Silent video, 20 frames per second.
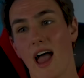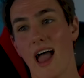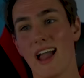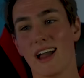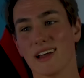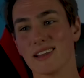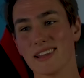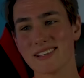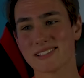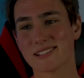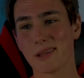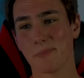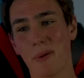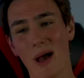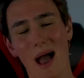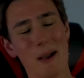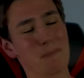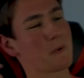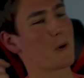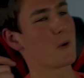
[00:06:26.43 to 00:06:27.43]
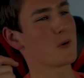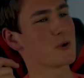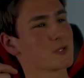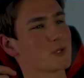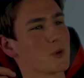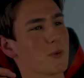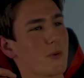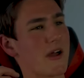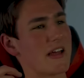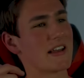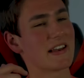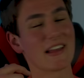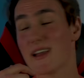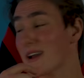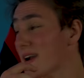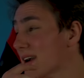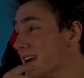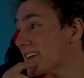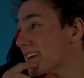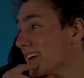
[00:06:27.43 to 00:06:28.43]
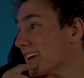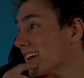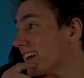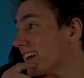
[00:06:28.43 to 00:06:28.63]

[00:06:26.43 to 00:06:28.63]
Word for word: Hey, at least the popcorn's a win here.